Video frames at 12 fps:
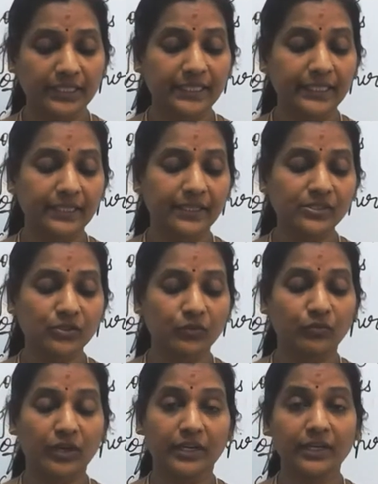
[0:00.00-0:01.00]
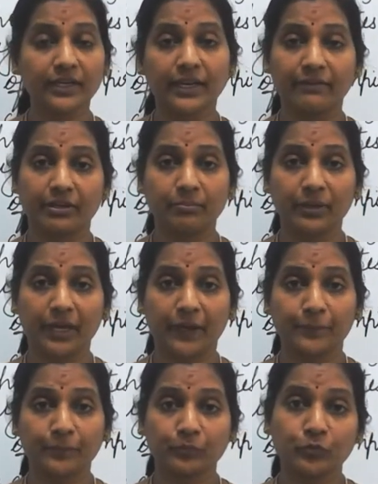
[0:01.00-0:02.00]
He is very clever man.